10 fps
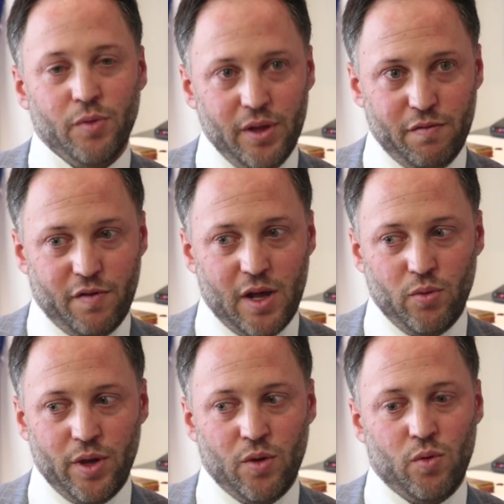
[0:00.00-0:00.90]
really
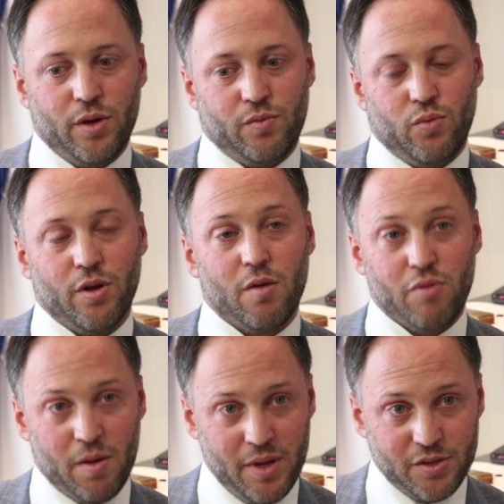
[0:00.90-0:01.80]
following what our
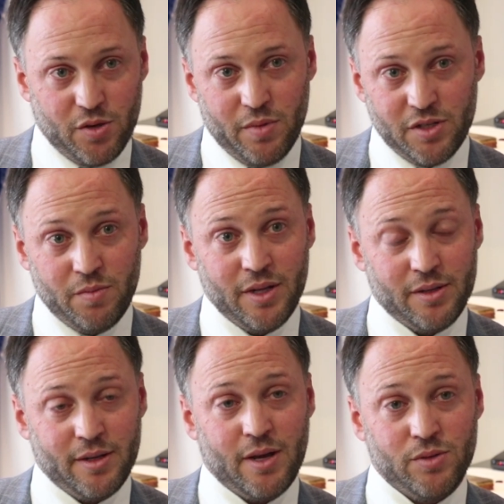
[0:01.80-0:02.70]
Prime Minister Benjamin
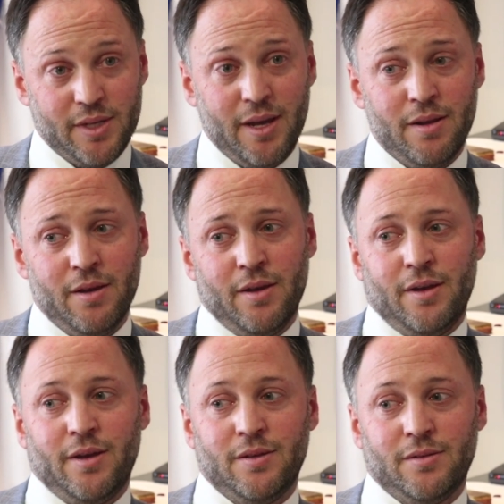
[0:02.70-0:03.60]
Netanyahu said
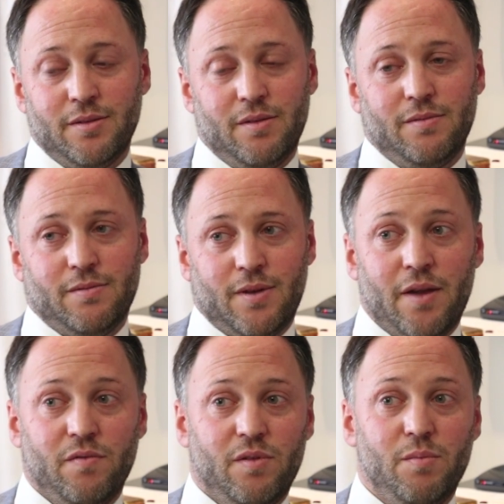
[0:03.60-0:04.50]
is
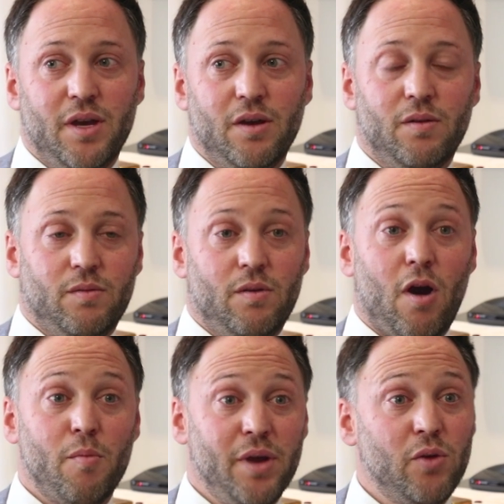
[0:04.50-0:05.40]
kind of
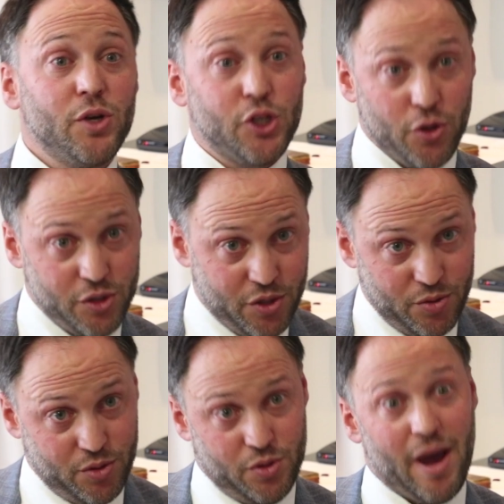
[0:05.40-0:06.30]
our big return
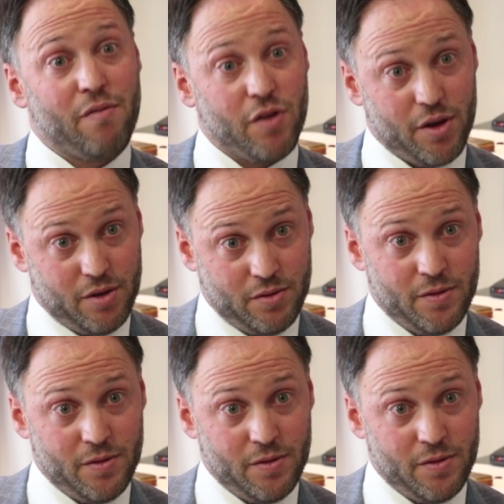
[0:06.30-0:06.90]
to Africa.